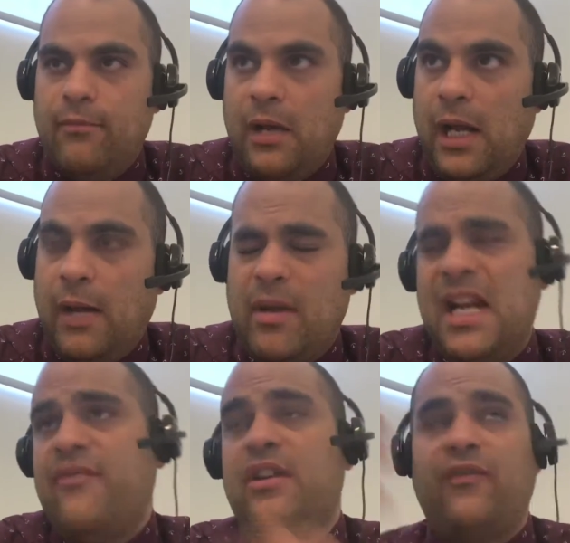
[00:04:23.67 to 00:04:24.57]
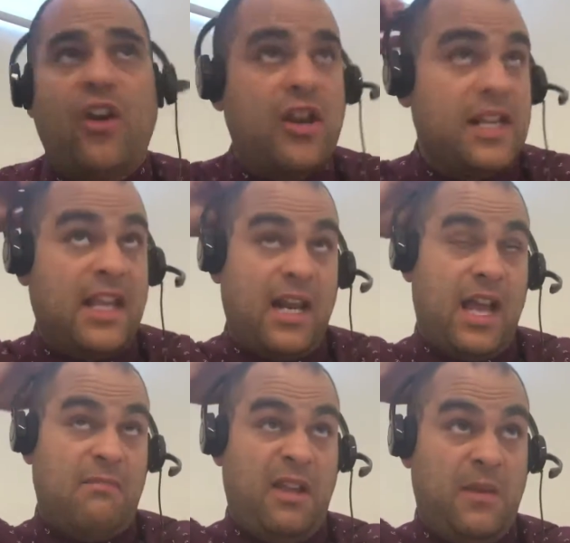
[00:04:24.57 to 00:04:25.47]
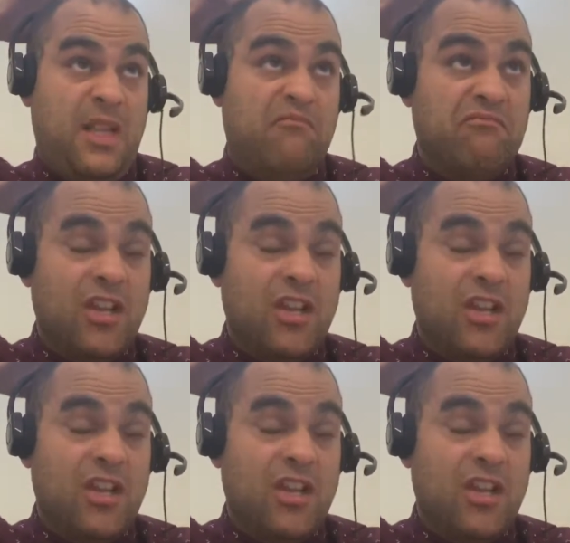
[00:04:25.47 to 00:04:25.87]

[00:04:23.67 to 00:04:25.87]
And even if I only get out maybe